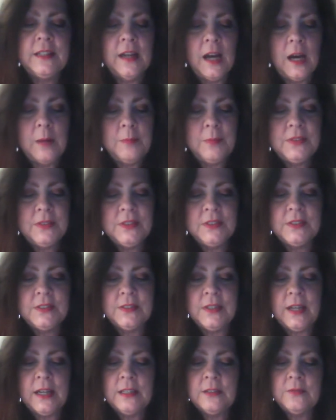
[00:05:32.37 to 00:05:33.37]
opposite
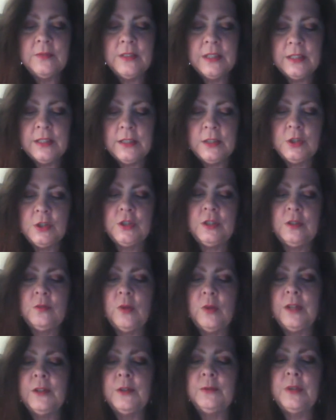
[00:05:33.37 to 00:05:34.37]
side of the kitchen
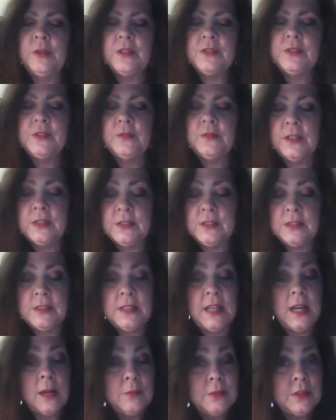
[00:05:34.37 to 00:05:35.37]
while the rest of us
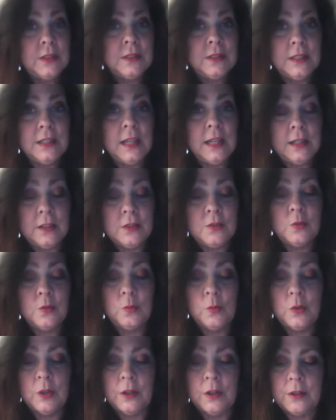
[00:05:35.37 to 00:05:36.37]
attempted to get it to
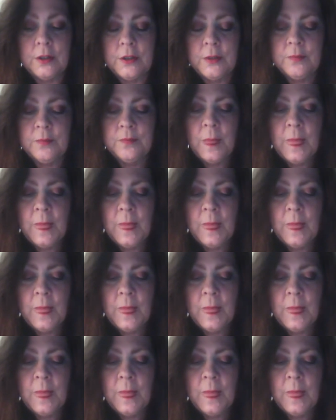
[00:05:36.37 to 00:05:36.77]
work.